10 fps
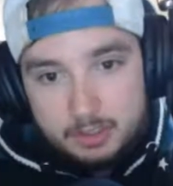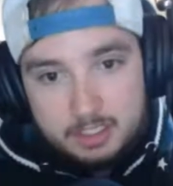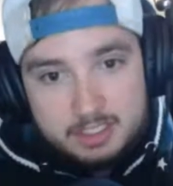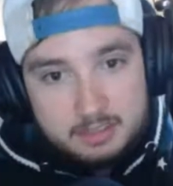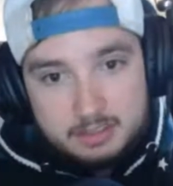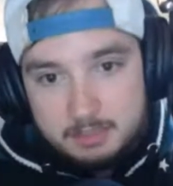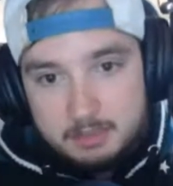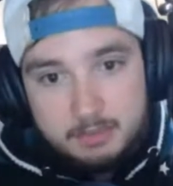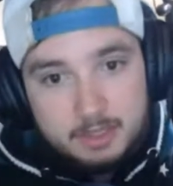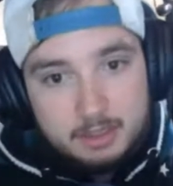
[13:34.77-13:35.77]
They lost
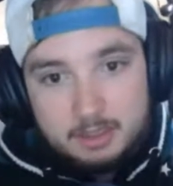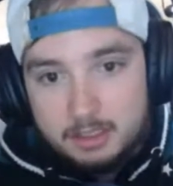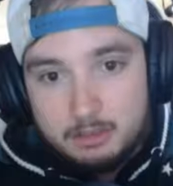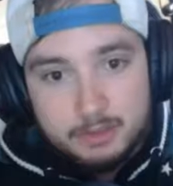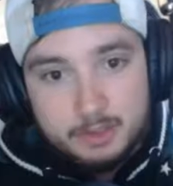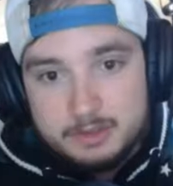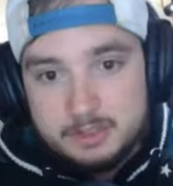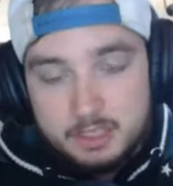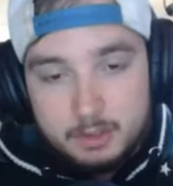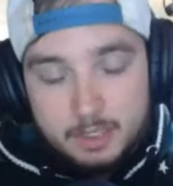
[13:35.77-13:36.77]
Artemi Panarin a couple years
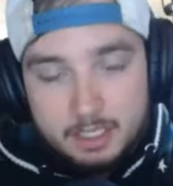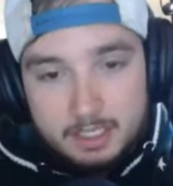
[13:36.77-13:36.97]
ago.